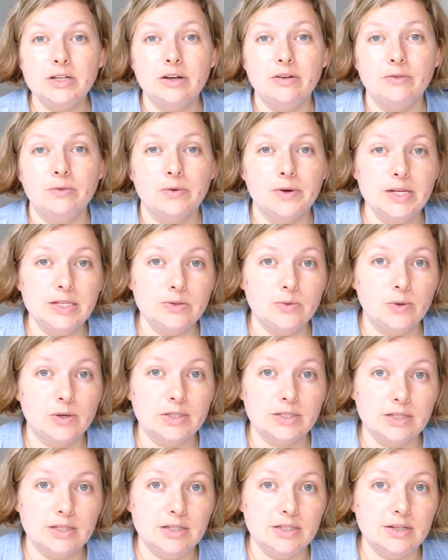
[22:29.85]
of
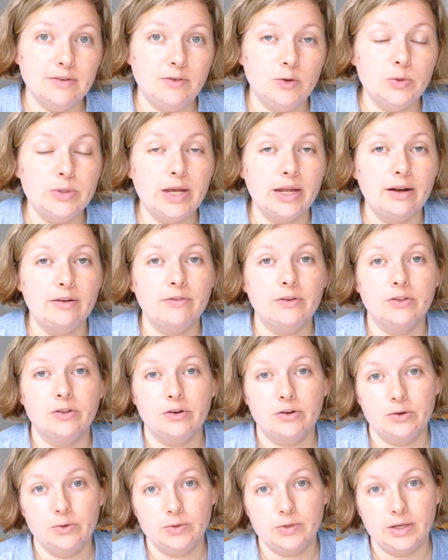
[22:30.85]
resources if you sign up for
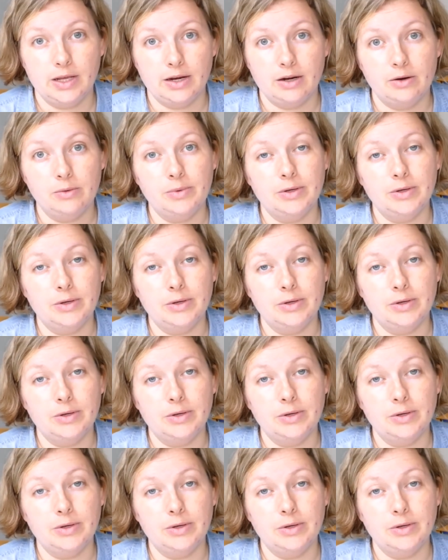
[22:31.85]
their newsletter,